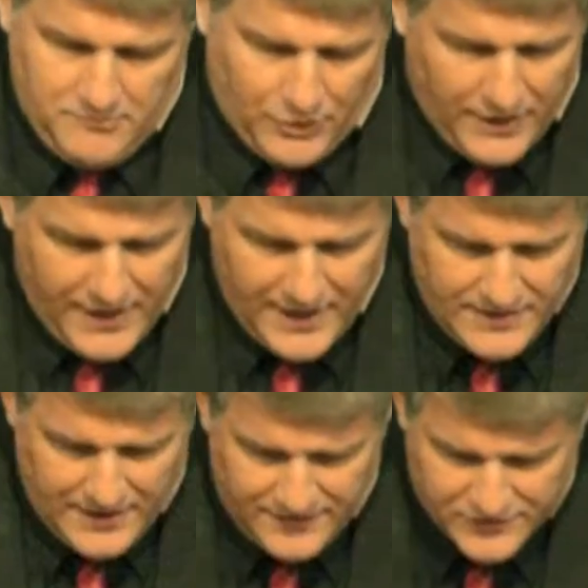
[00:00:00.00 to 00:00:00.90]

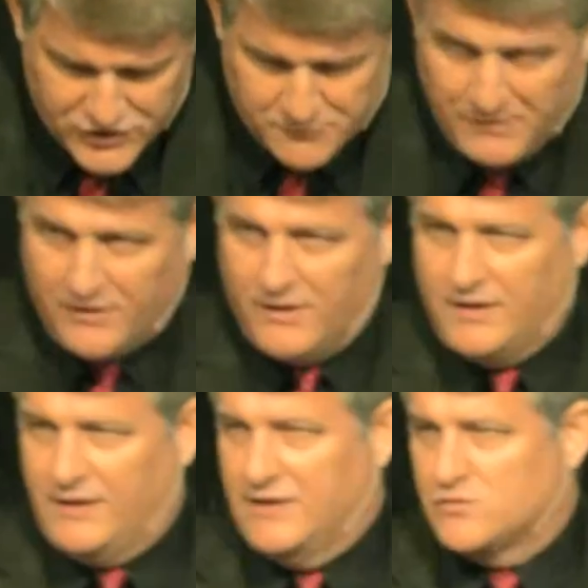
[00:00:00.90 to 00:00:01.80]
Praying in the
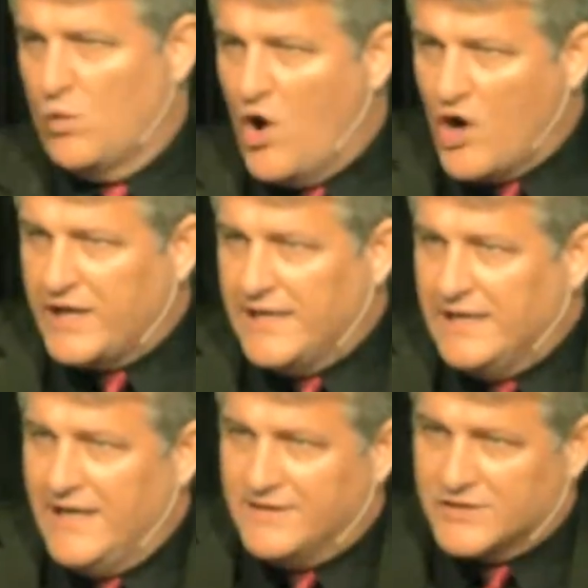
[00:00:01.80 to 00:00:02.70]
Spirit is
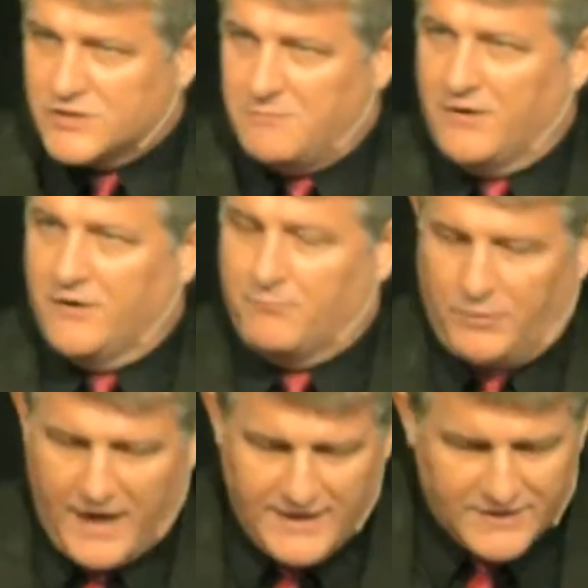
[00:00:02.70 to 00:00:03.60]
walking in the Spirit.
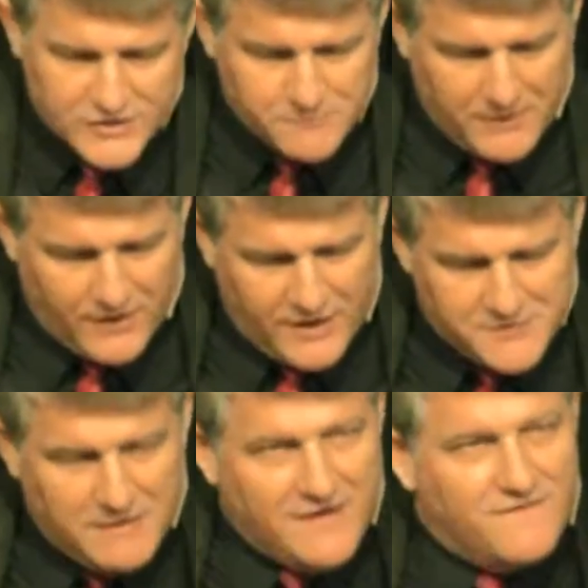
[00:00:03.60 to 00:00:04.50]
Praying in the Spirit is
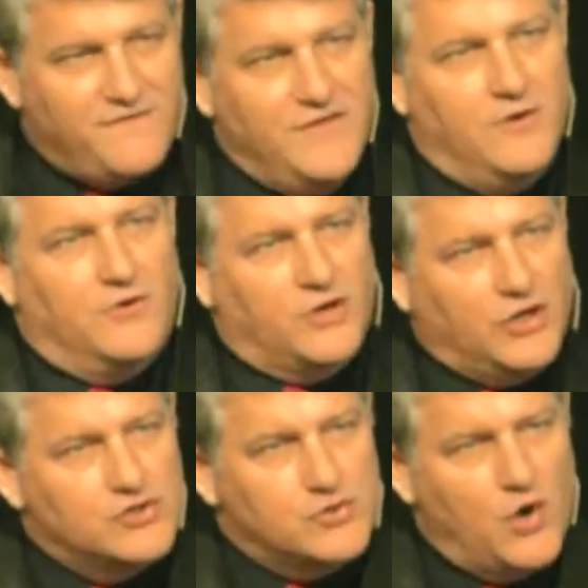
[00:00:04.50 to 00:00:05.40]
being filled or
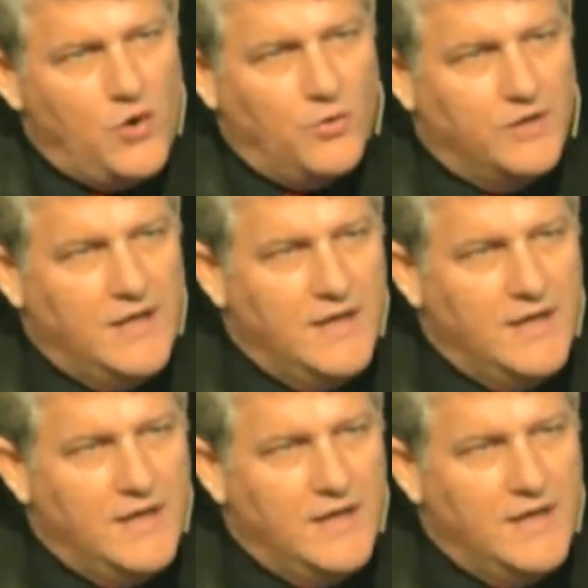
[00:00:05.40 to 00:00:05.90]
controlled